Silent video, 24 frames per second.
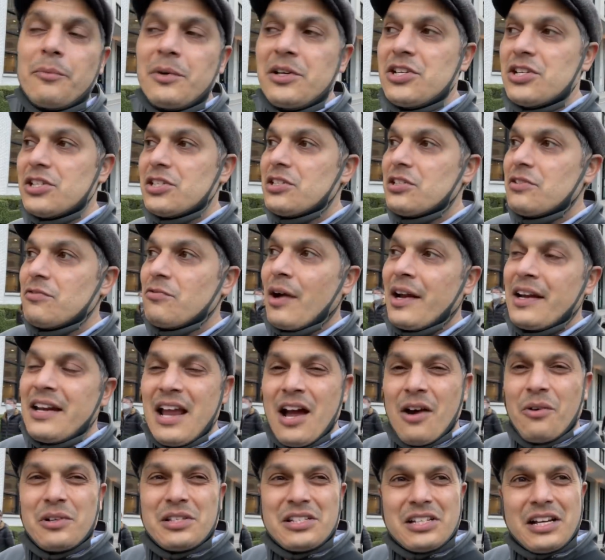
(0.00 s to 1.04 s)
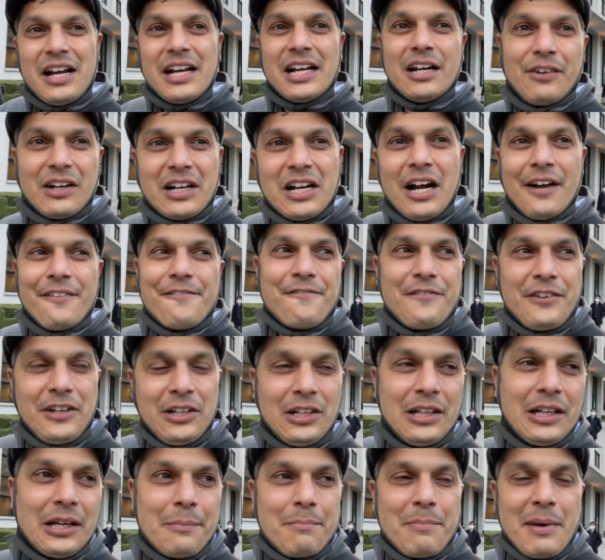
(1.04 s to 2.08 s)
We just right now it's kind of a gut
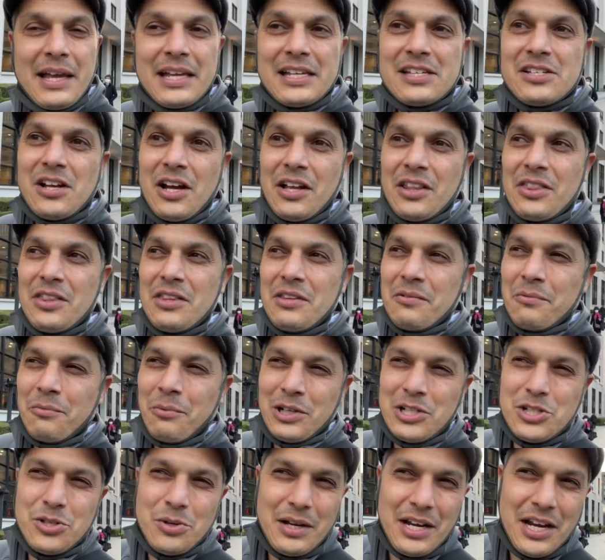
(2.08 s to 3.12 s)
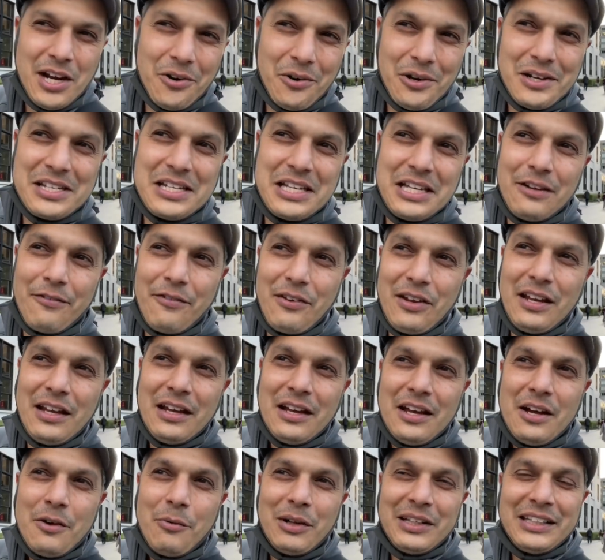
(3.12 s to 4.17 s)
feeling based on what you hear on TV,
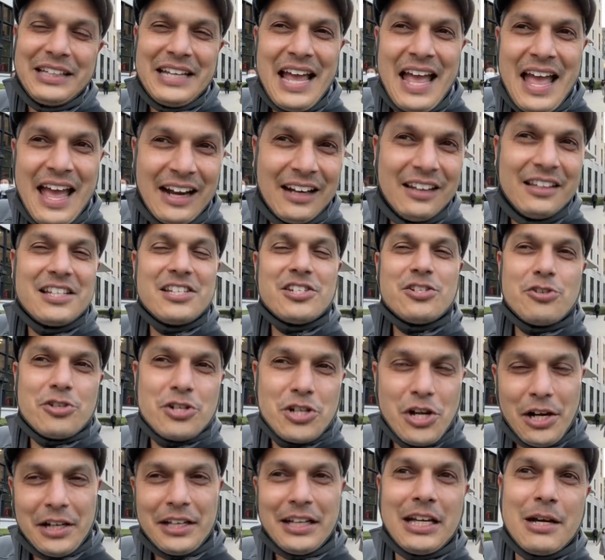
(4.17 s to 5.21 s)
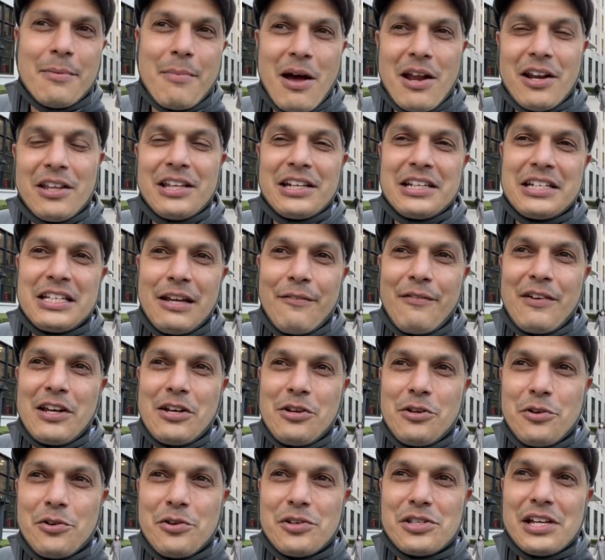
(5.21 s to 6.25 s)
what the analysts are talking about on the TV
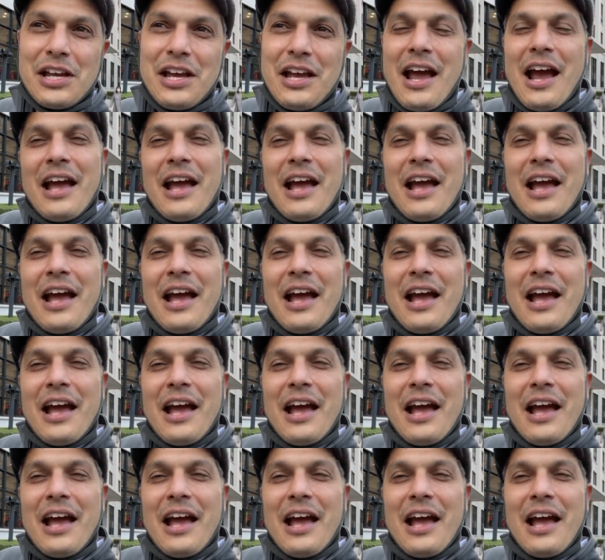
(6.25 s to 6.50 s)
news,